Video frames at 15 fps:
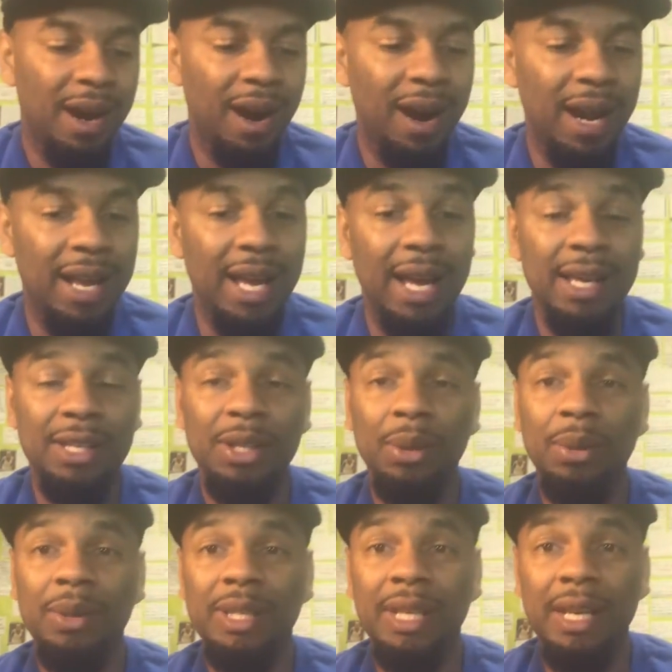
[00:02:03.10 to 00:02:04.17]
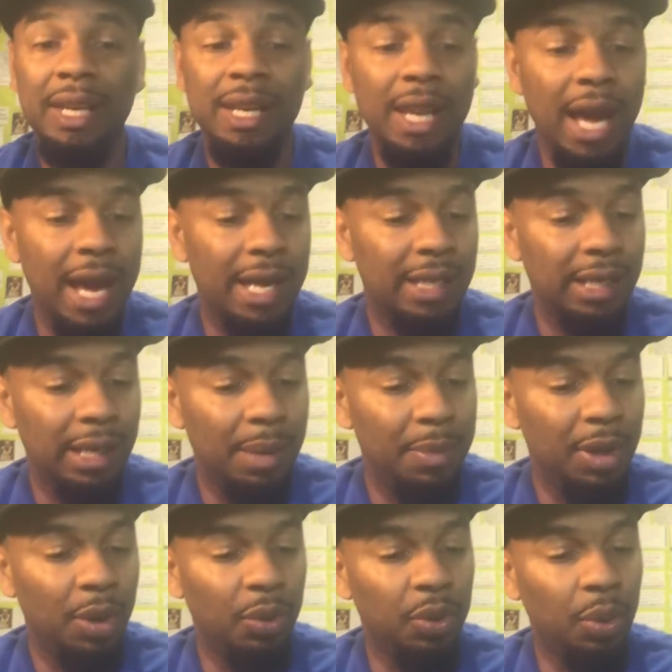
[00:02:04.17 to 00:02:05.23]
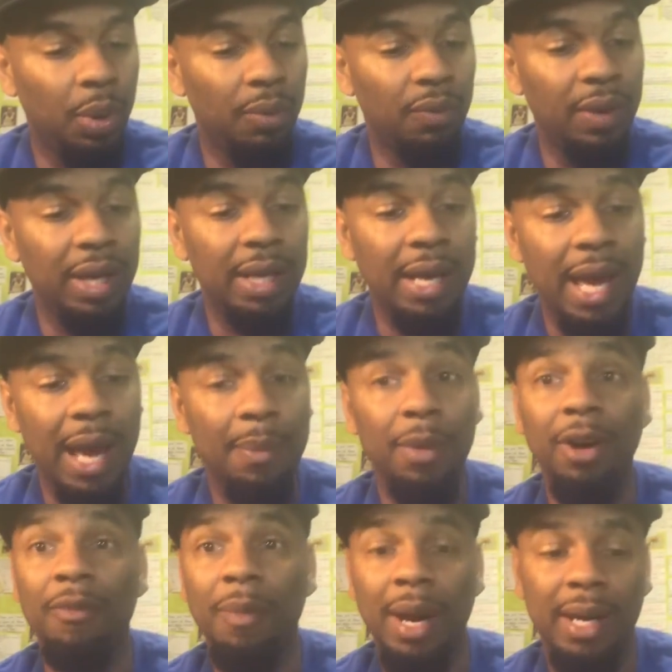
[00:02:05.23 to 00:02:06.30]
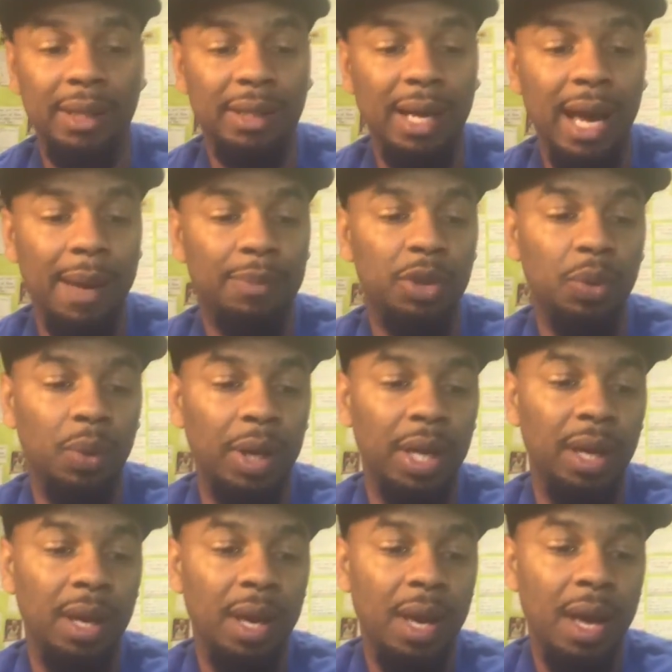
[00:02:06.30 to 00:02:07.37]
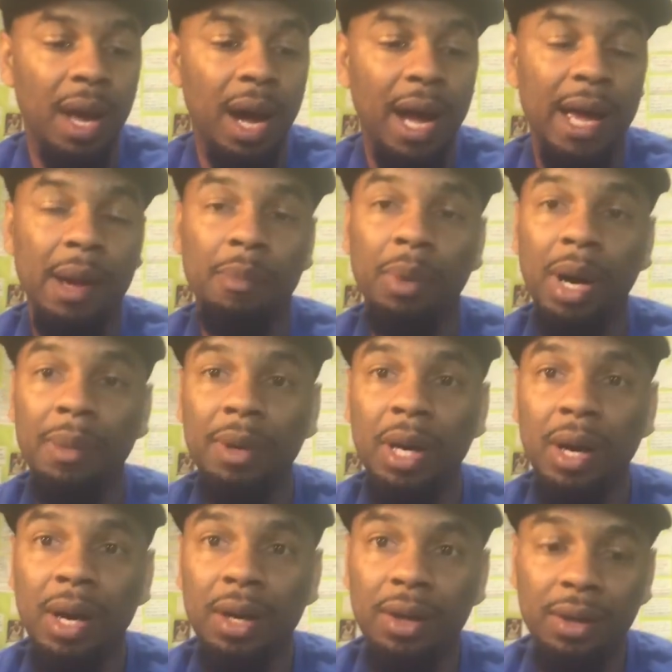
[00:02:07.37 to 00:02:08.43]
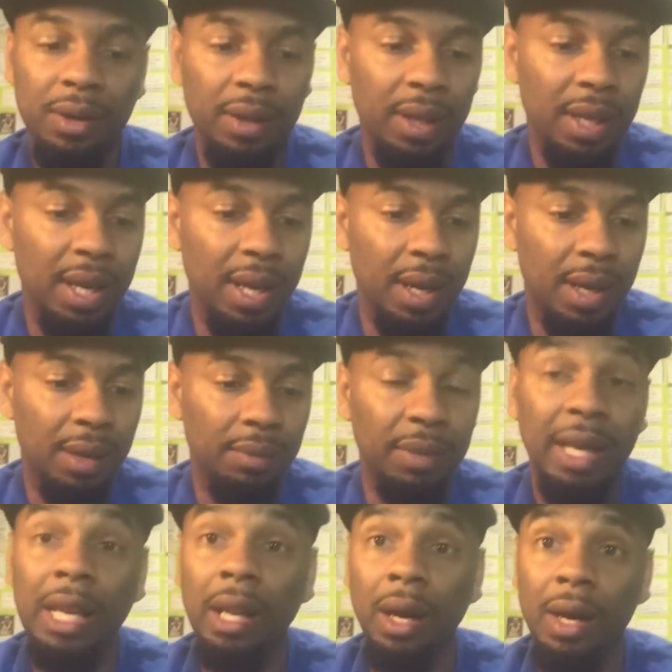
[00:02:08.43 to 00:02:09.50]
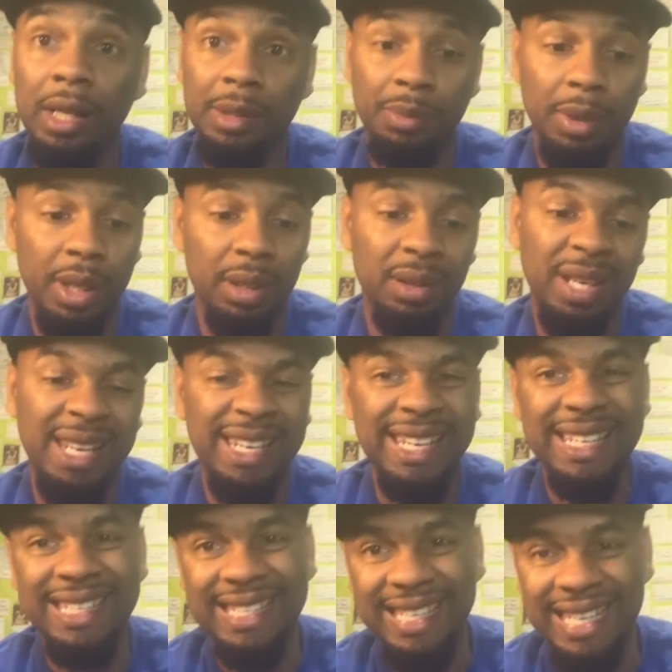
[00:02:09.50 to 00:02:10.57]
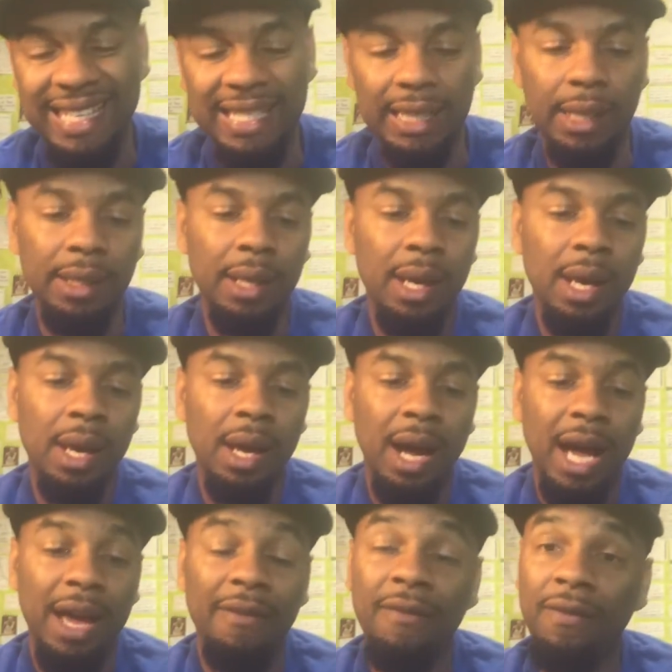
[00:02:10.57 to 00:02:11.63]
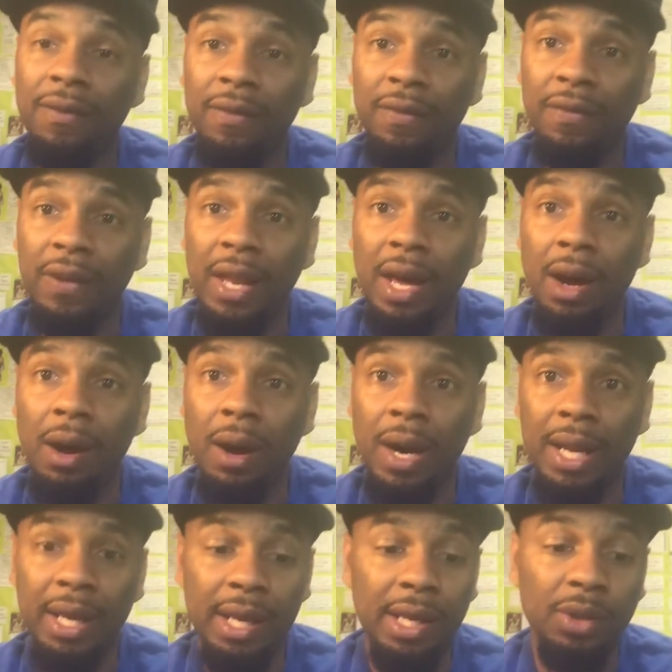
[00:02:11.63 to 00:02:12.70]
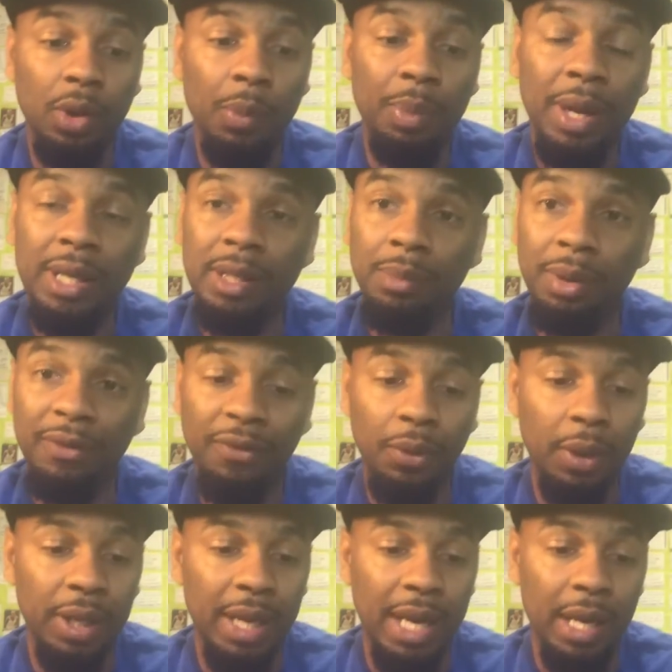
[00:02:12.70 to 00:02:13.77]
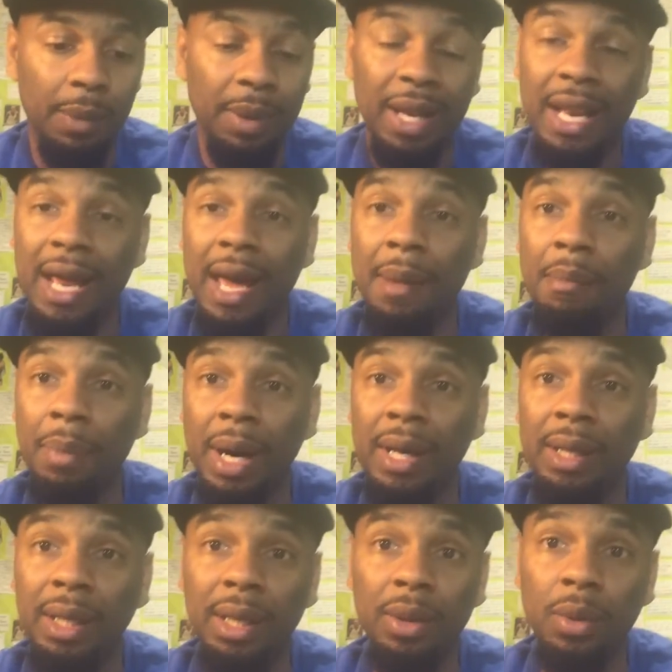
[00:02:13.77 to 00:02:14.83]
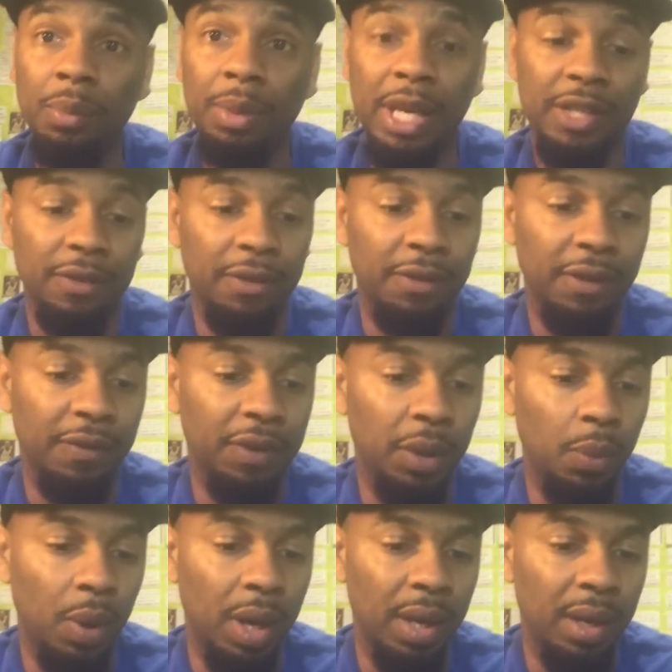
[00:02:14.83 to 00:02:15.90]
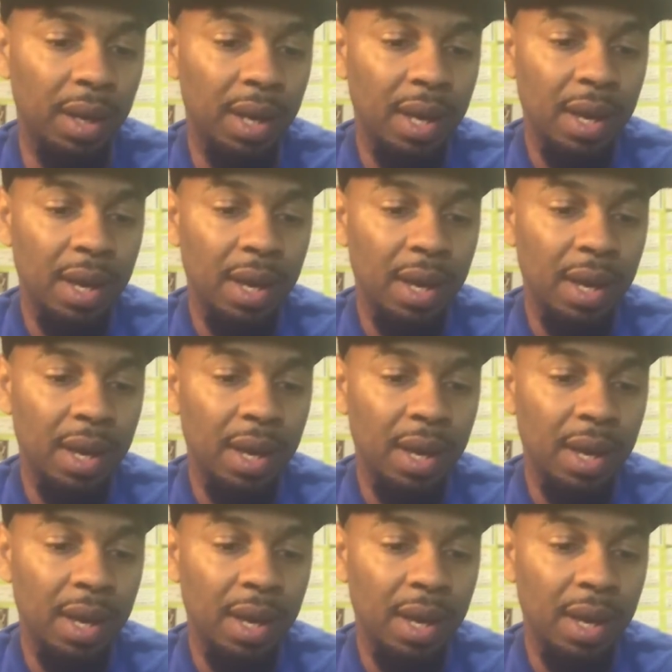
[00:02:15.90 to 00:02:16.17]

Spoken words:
All right, guys, so tonight, let me go through a recap of my top 20. I had Bumgarner, he lost, but he did decent. I have Flat Hardy, he's on pace to put 48 up. I had Bundy, he's on pace for 51.